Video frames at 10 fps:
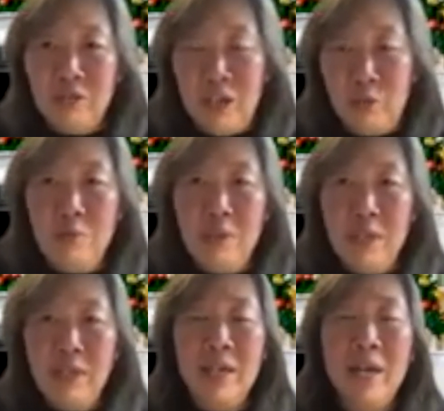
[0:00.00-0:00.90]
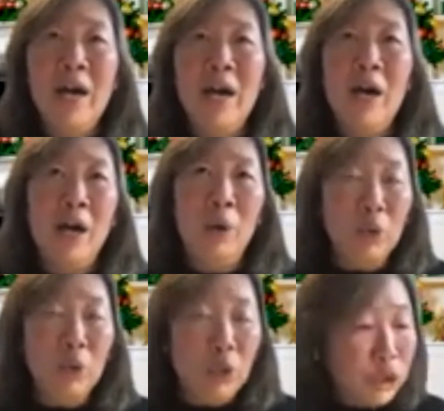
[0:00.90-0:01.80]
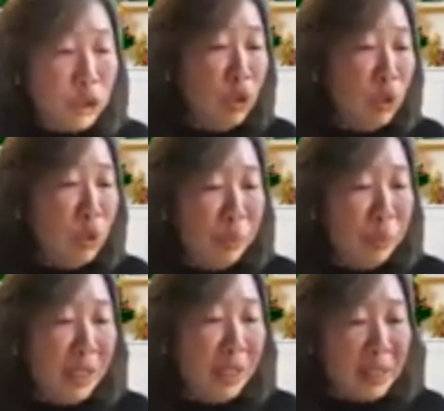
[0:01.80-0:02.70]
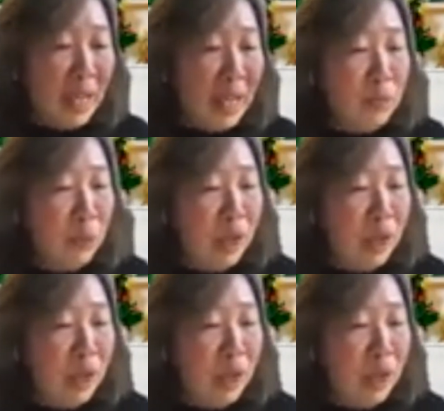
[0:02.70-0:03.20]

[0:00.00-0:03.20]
that women will also be the same,